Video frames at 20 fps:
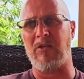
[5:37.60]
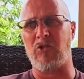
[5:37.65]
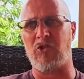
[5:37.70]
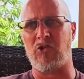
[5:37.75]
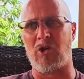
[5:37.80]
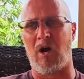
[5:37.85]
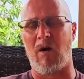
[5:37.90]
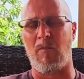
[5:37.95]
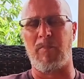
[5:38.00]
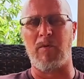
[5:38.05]
the
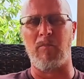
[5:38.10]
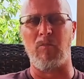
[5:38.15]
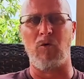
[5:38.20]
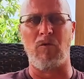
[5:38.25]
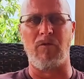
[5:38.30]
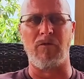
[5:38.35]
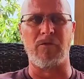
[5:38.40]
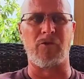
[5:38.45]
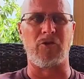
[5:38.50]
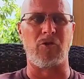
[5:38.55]
jump and
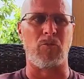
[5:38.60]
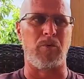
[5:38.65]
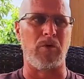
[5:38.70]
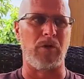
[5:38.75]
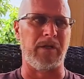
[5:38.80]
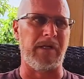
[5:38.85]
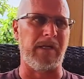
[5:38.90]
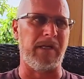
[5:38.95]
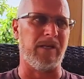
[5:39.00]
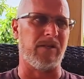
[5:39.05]
moving to
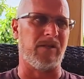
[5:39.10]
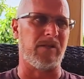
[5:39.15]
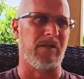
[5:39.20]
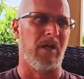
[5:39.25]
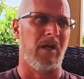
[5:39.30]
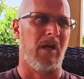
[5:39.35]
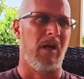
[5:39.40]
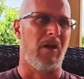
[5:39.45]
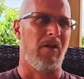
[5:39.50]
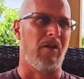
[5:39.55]
Belize,
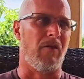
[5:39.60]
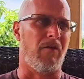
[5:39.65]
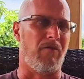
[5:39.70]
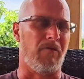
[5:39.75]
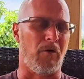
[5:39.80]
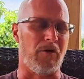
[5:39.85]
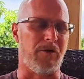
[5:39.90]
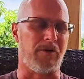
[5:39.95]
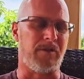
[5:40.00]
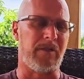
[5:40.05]
the
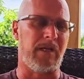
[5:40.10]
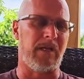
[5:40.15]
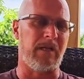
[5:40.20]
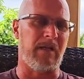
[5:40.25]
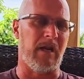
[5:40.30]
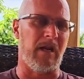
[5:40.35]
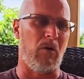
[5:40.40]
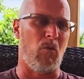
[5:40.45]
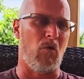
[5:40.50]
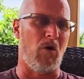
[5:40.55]
first thing
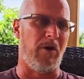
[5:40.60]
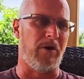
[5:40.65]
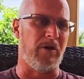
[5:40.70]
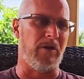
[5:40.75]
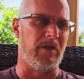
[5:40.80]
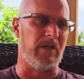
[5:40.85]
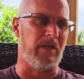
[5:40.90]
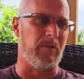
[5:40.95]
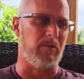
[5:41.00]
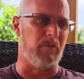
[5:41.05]
that I want you
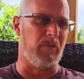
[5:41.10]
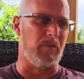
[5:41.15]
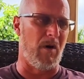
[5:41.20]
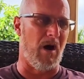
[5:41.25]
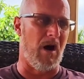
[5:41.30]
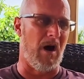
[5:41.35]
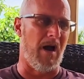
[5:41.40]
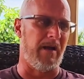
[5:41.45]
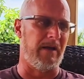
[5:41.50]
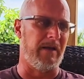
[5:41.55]
to keep in
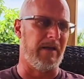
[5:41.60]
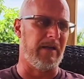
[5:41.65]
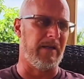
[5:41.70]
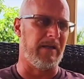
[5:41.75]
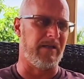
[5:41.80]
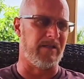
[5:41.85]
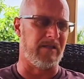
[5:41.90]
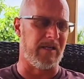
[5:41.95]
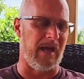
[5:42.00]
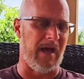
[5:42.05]
mind
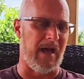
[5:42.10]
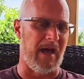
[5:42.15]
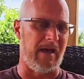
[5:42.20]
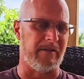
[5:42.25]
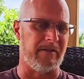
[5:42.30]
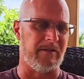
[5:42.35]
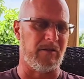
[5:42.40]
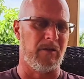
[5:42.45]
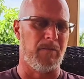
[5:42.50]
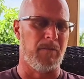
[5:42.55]
is
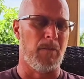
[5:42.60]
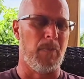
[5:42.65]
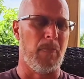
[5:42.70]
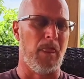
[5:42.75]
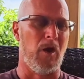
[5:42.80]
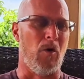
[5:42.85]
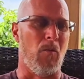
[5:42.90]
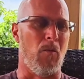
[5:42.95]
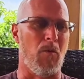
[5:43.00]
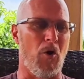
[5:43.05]
that
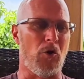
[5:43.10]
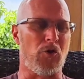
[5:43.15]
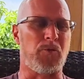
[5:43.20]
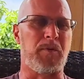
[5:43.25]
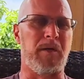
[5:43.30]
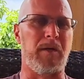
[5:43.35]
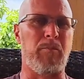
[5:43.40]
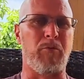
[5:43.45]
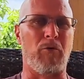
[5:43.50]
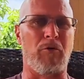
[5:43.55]

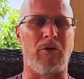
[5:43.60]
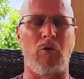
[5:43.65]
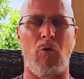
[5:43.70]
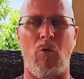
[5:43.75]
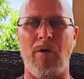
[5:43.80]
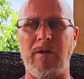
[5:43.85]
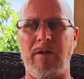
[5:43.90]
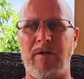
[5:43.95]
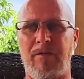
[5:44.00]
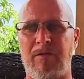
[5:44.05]
most people are
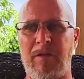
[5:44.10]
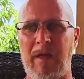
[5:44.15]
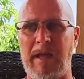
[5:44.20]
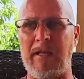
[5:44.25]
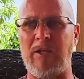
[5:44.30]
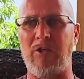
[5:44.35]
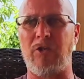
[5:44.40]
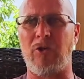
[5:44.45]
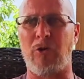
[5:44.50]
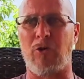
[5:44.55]
going to
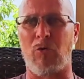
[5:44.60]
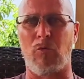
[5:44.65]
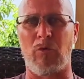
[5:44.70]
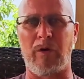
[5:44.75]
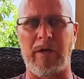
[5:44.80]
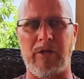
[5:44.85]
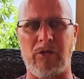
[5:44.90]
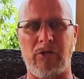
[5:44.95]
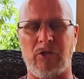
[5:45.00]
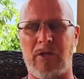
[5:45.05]
think you're
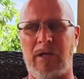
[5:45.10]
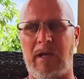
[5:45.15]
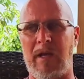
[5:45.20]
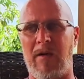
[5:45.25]
rich.